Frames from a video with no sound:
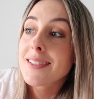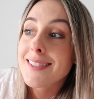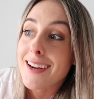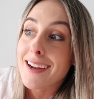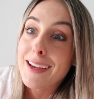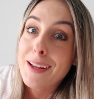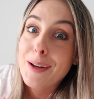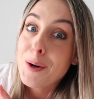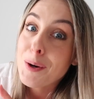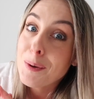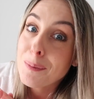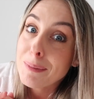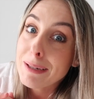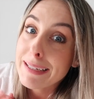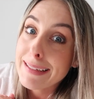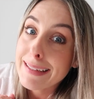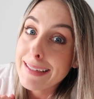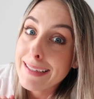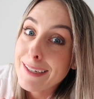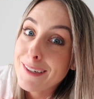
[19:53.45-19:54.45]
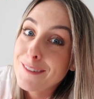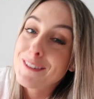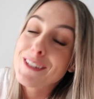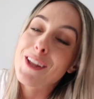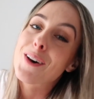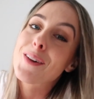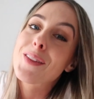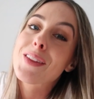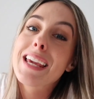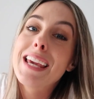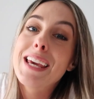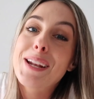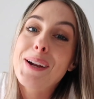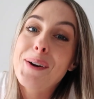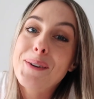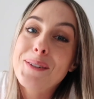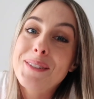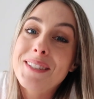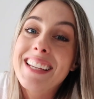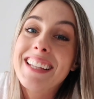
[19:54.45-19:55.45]
stuck at home right now with all the
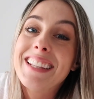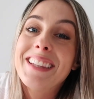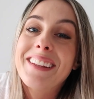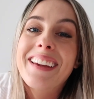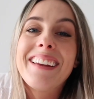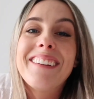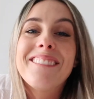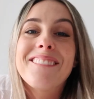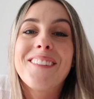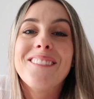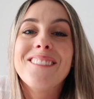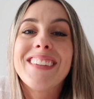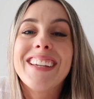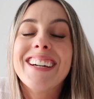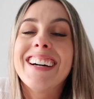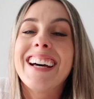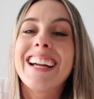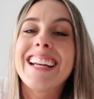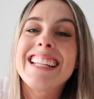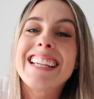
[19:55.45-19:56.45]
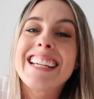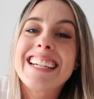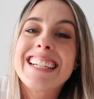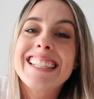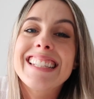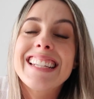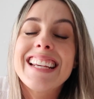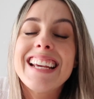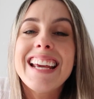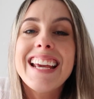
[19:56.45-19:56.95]
kiddos and looking for meal ideas.